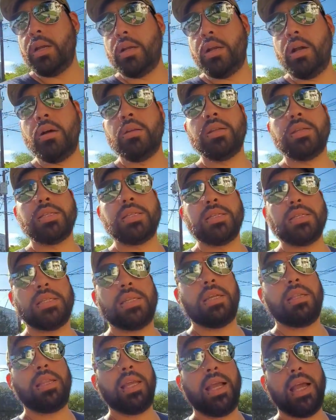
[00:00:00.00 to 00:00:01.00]
called us and
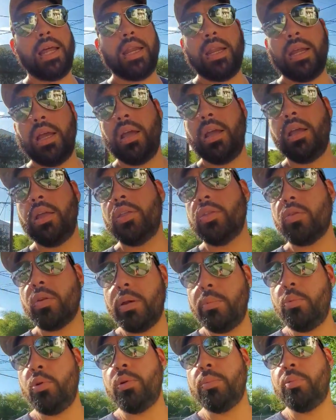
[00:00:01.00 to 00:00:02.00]
said they got
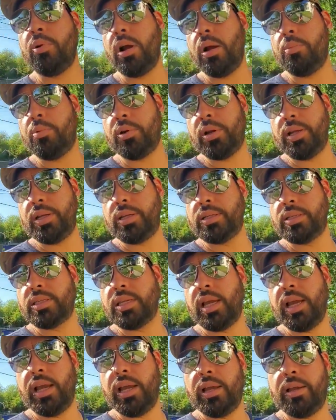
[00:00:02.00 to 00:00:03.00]
3 more properties,
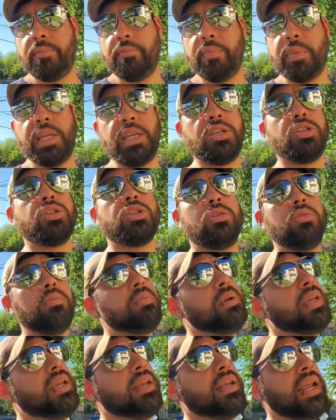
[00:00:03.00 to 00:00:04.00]
these 2
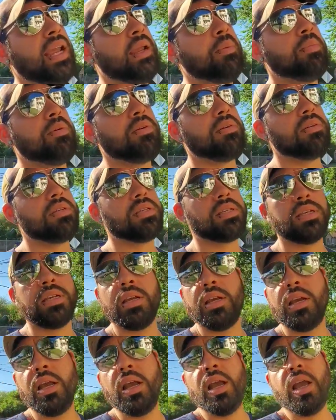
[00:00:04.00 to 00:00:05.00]
being neighbors,
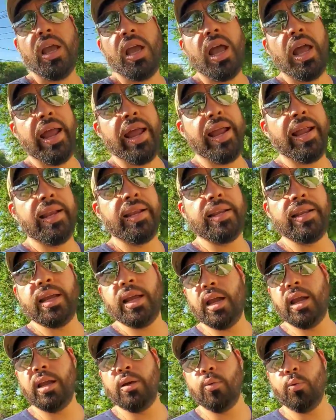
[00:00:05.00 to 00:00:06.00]
and
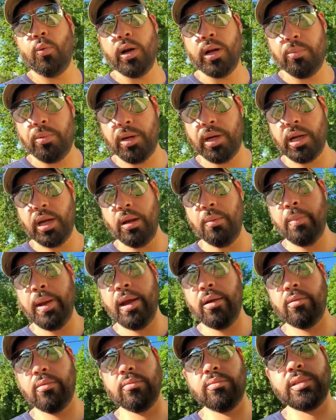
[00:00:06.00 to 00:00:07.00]
wanted me to come
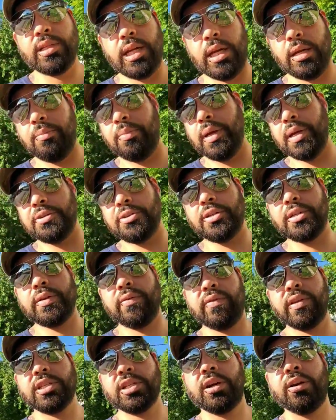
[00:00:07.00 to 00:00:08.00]
out, take pictures
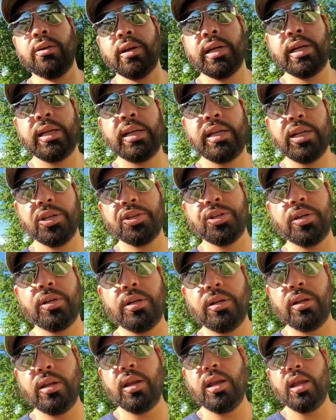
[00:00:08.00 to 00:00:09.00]
of its current
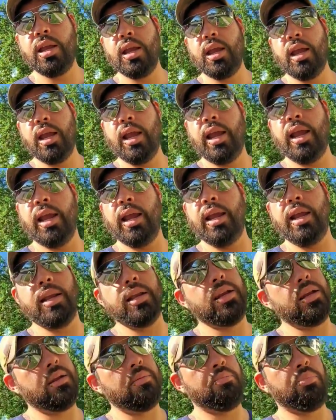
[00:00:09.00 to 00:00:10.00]
condition
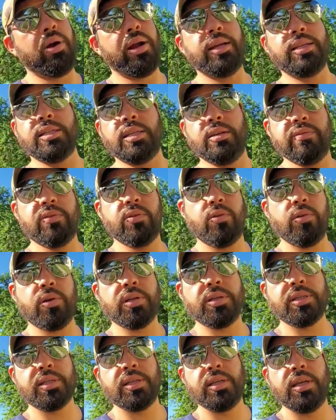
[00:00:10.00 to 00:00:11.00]
and pricing, of
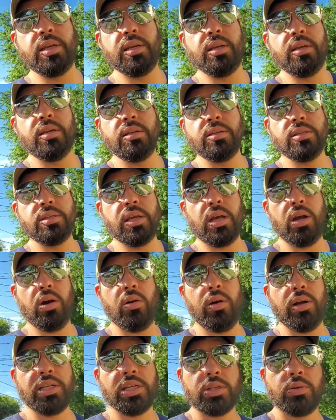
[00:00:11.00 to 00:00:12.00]
course.
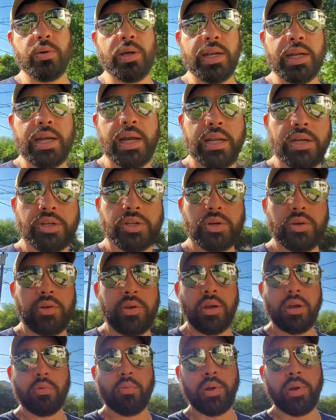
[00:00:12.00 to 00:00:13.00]
So I just want to kind of show you all